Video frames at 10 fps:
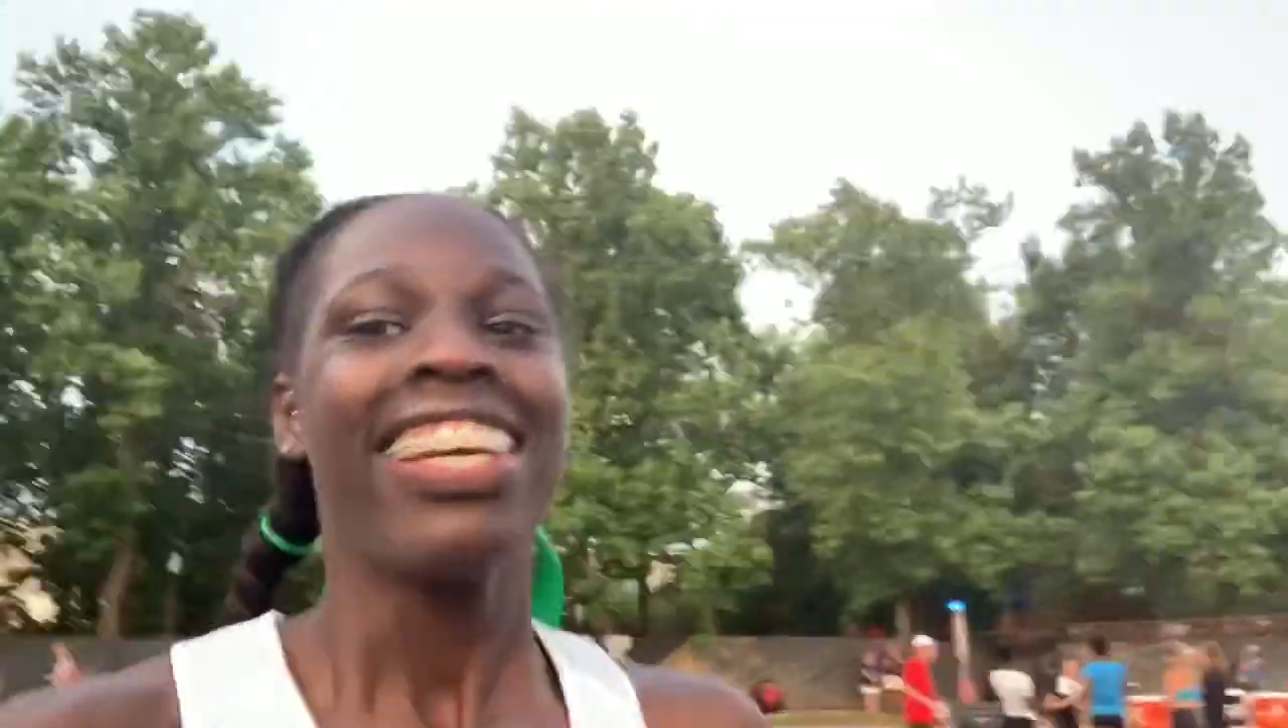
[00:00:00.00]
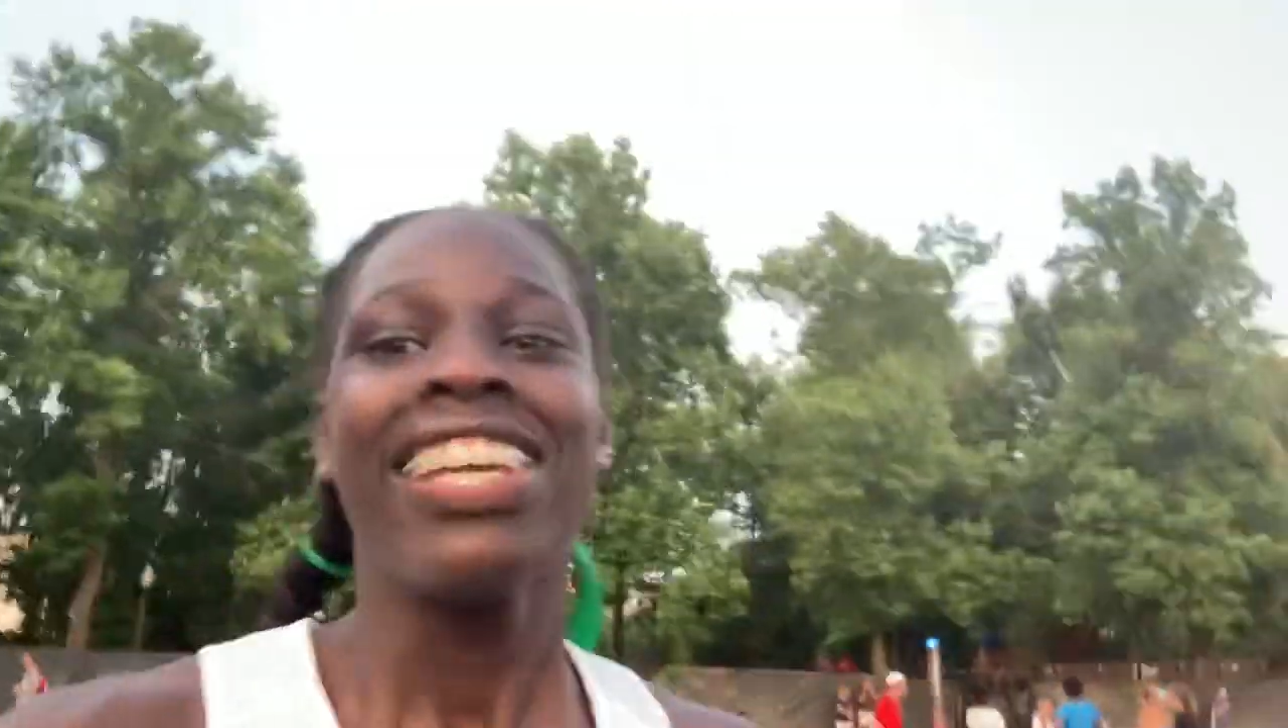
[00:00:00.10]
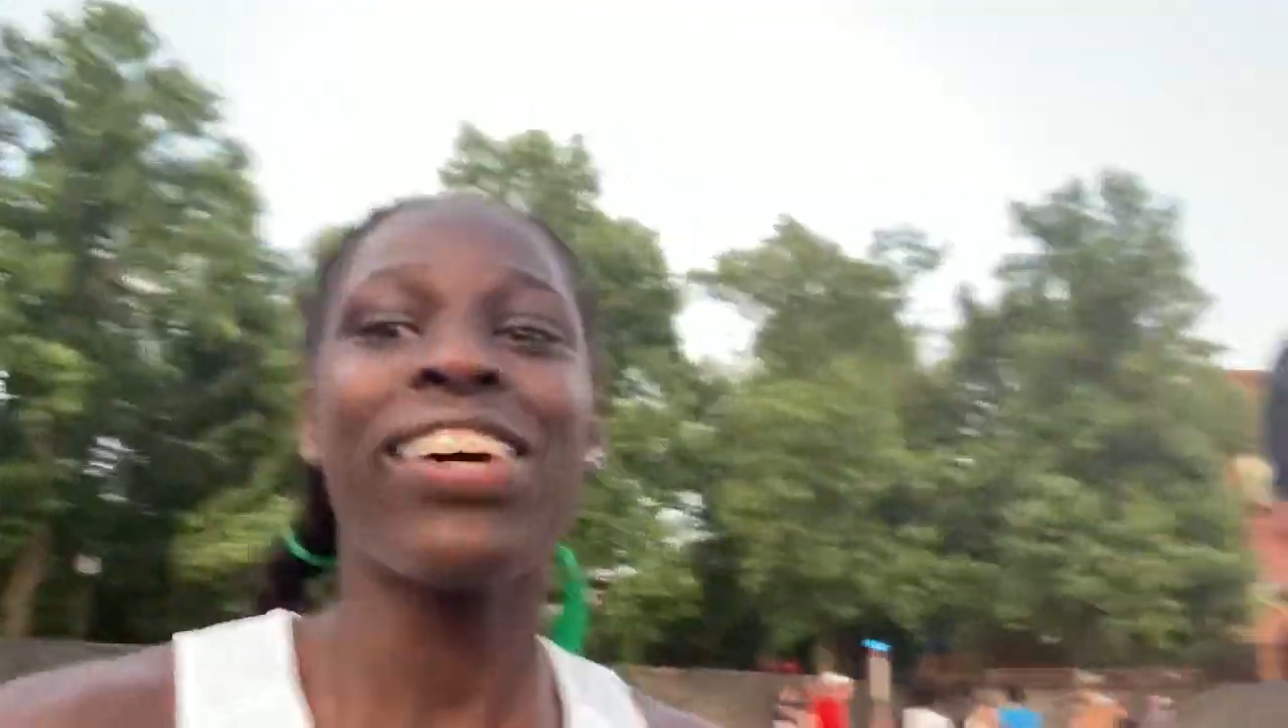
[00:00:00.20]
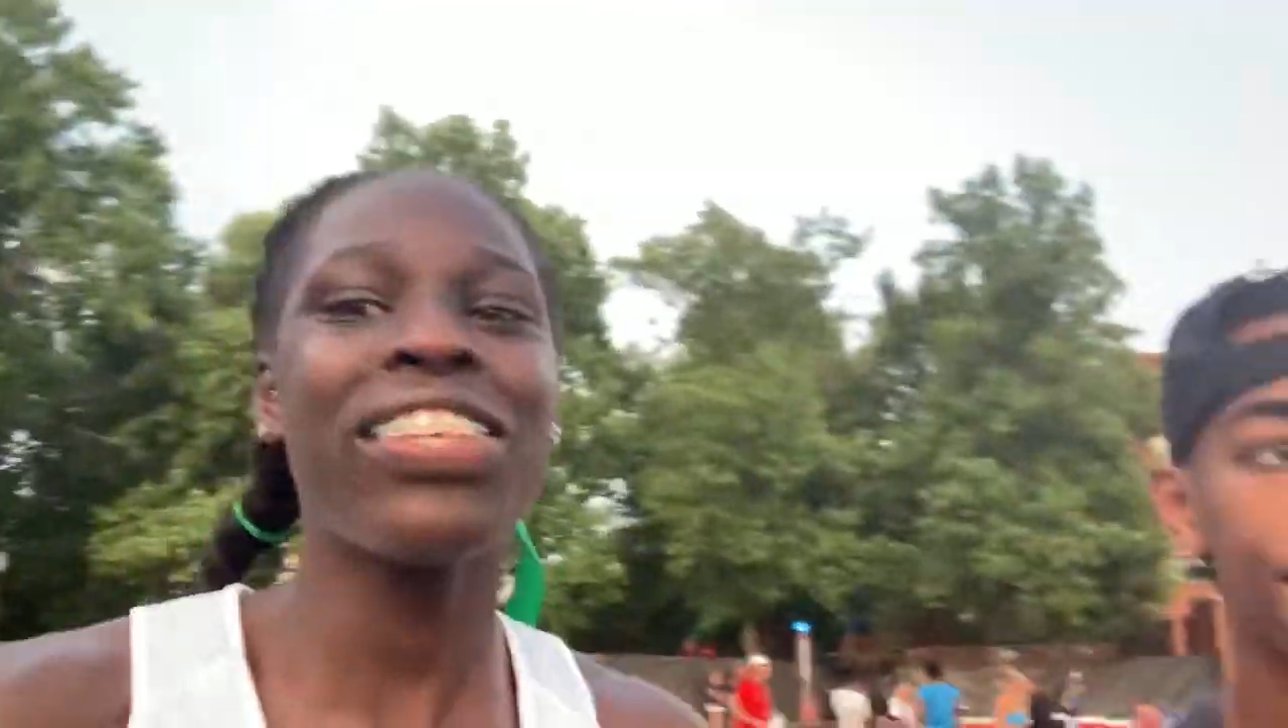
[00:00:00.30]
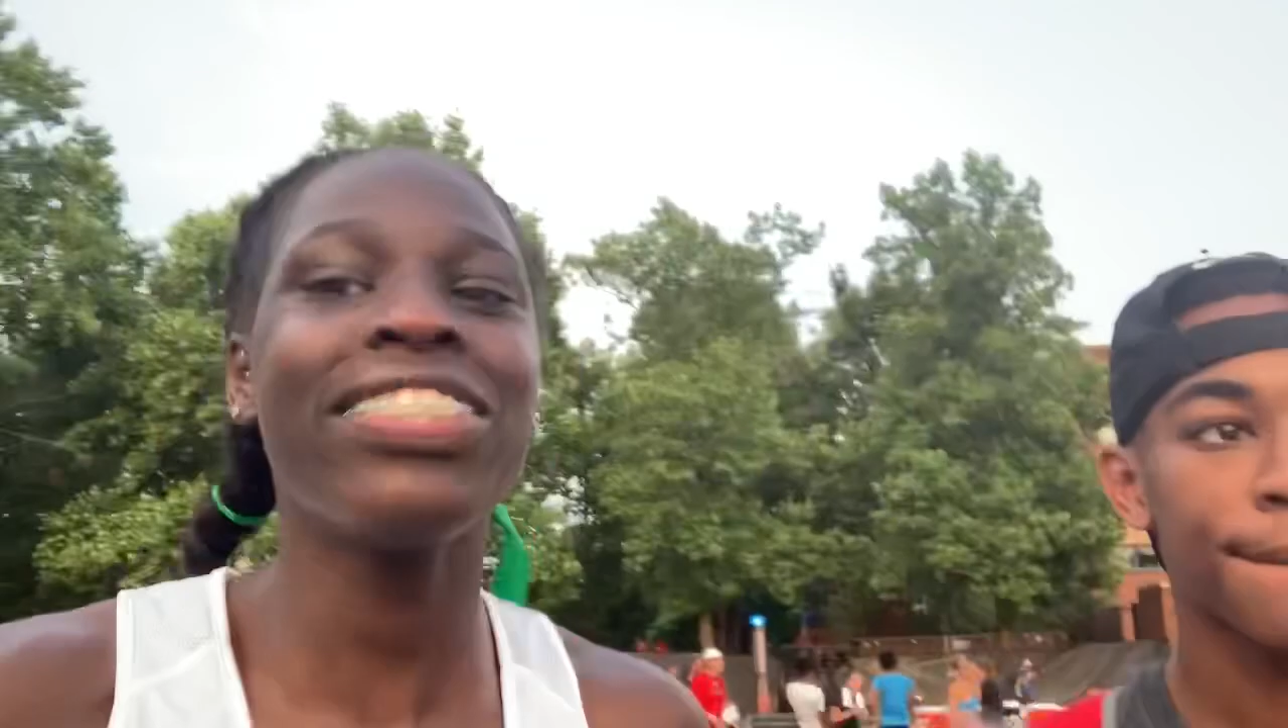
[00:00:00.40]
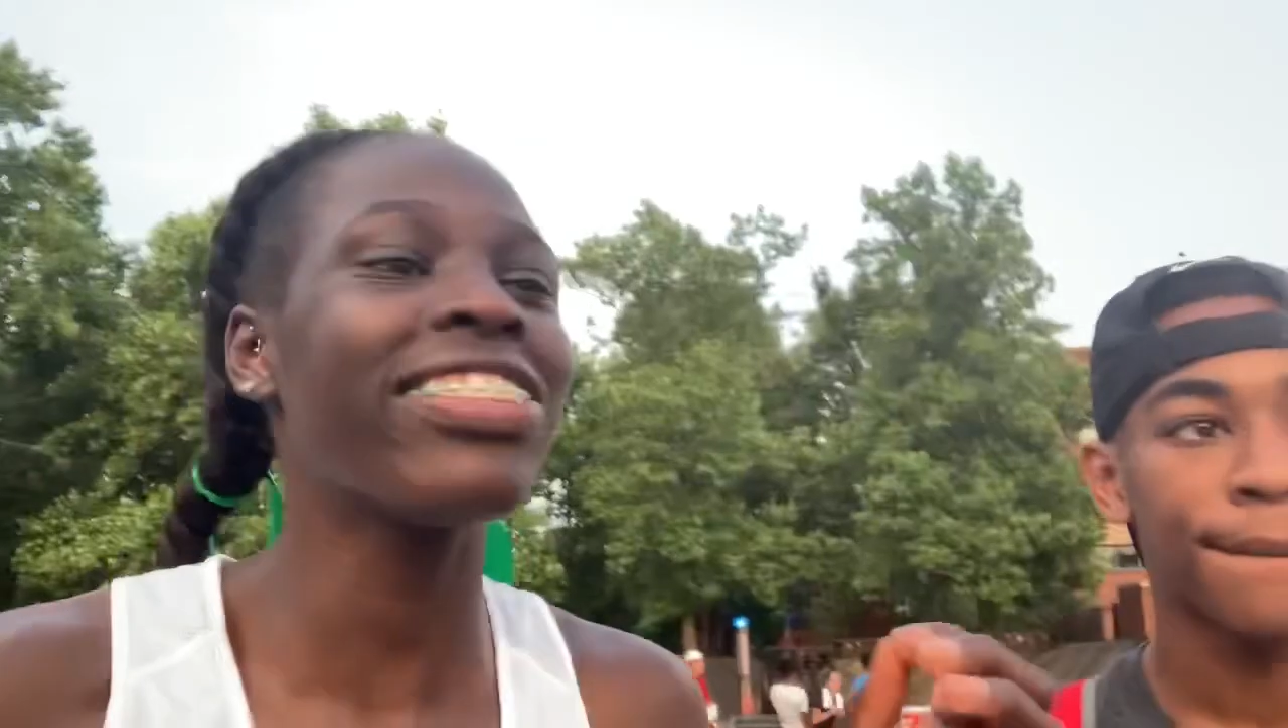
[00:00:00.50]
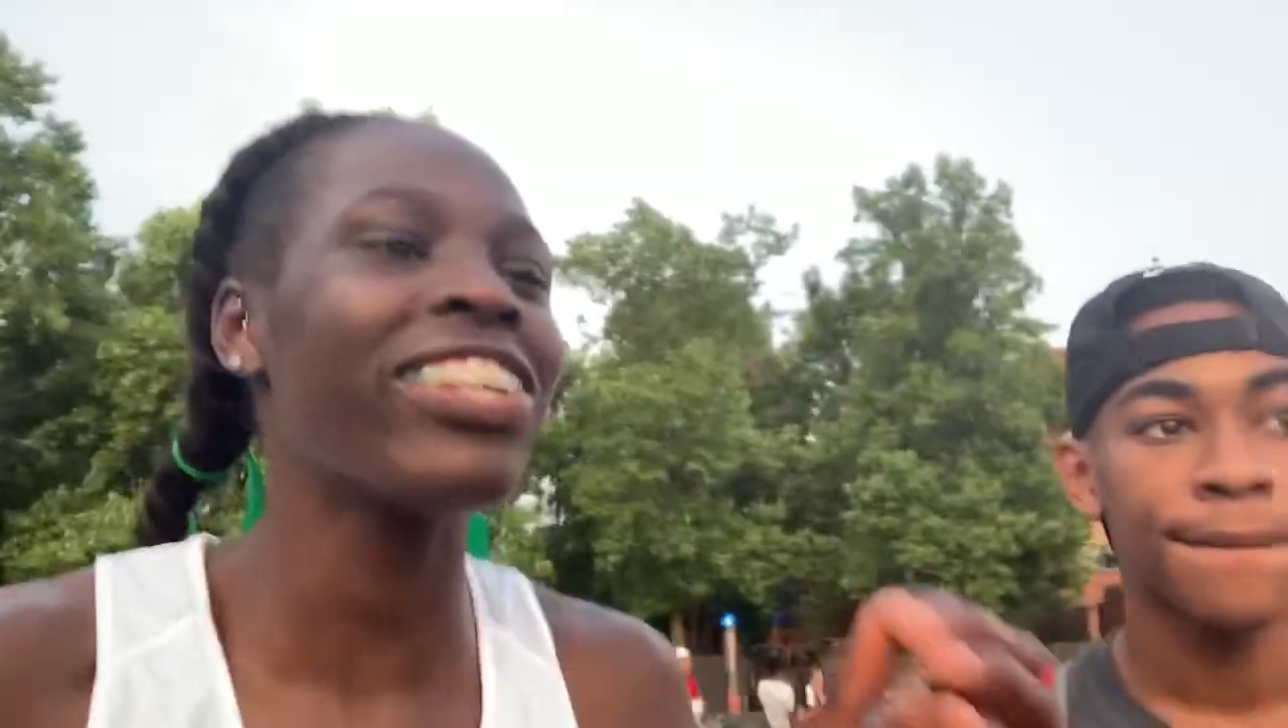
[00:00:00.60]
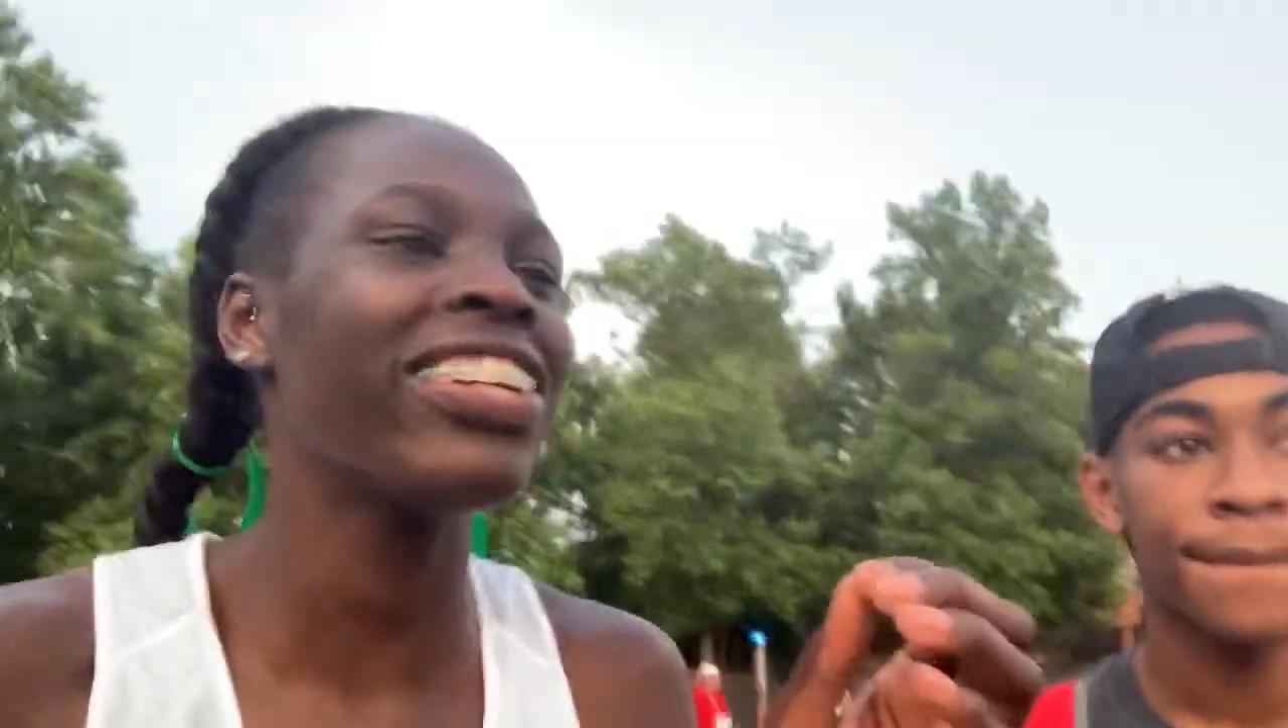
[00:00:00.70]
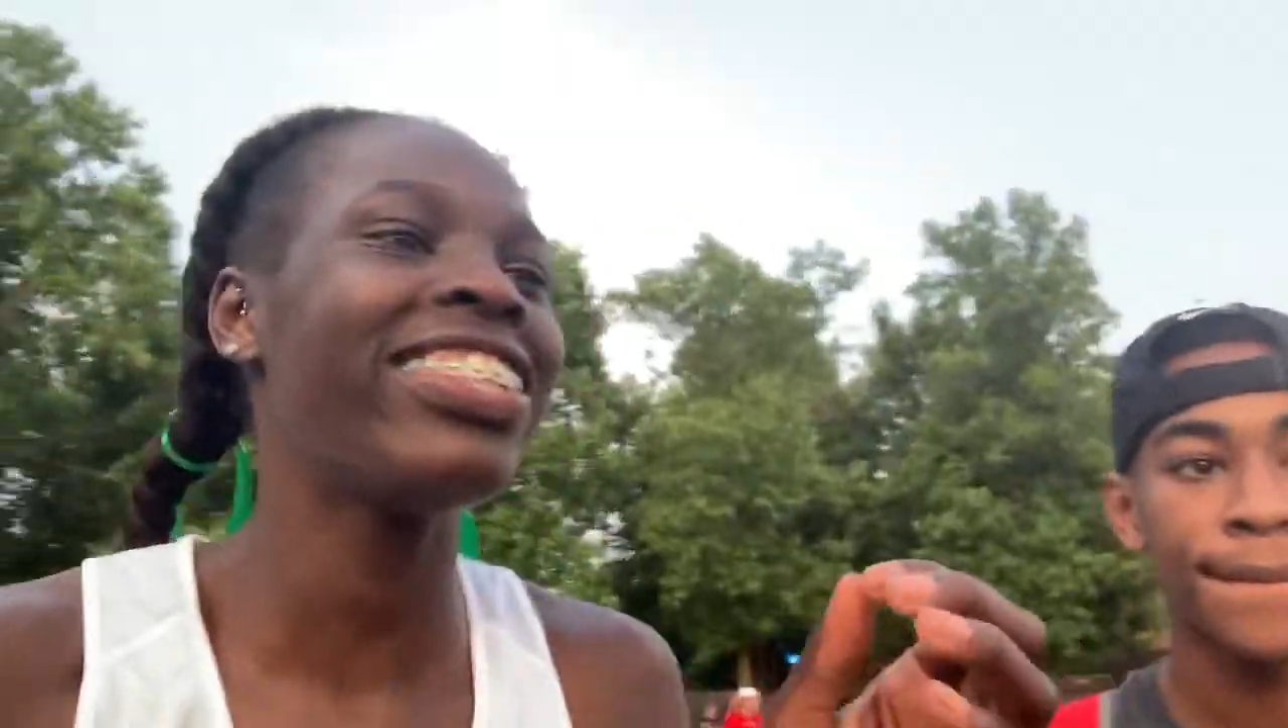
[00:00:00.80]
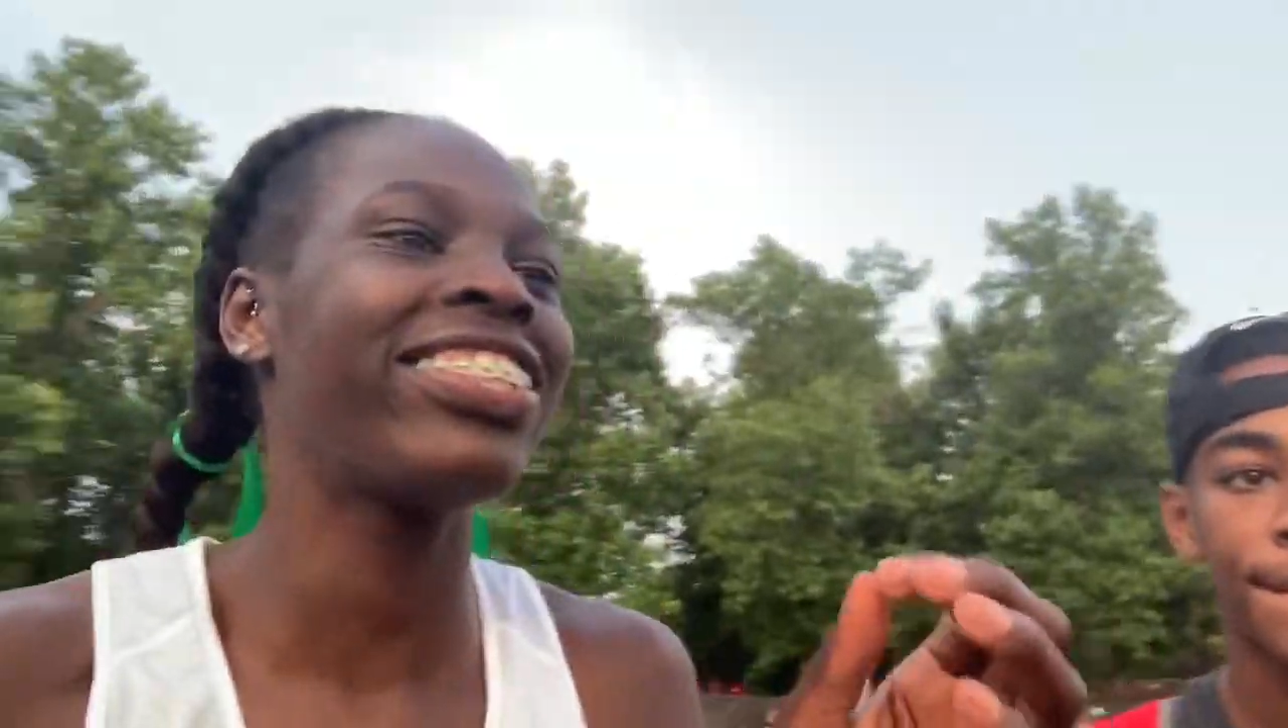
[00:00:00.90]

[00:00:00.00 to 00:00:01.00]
Yo, this is literally just